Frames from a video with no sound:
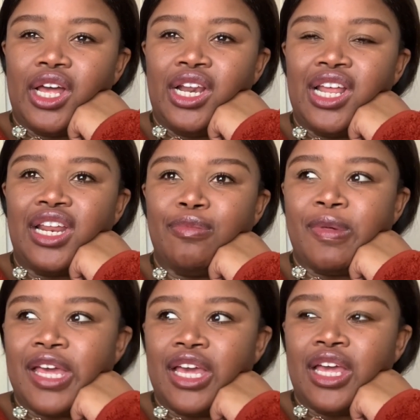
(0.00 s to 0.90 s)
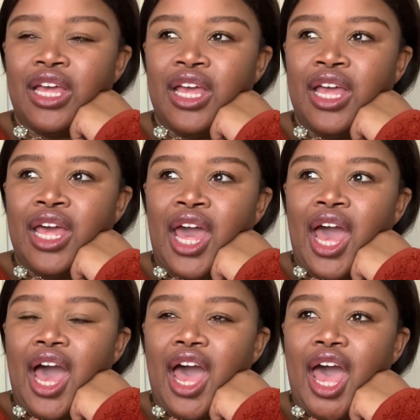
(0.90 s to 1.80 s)
let it be
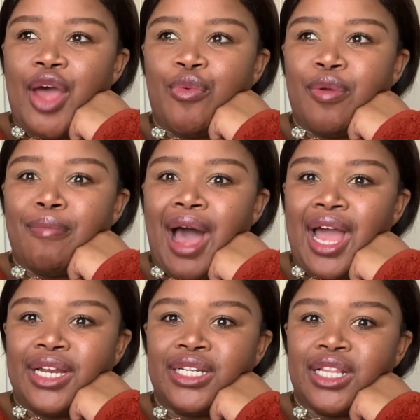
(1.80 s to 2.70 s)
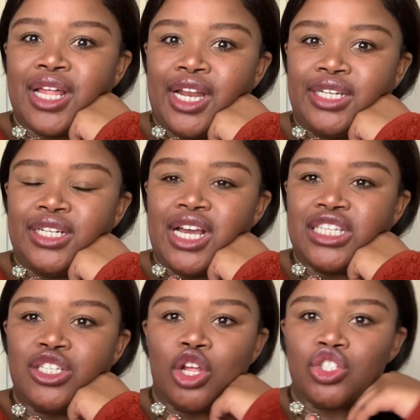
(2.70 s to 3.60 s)
a reminder that
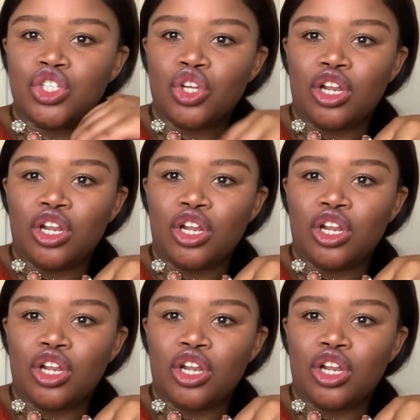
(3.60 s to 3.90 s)
it's not just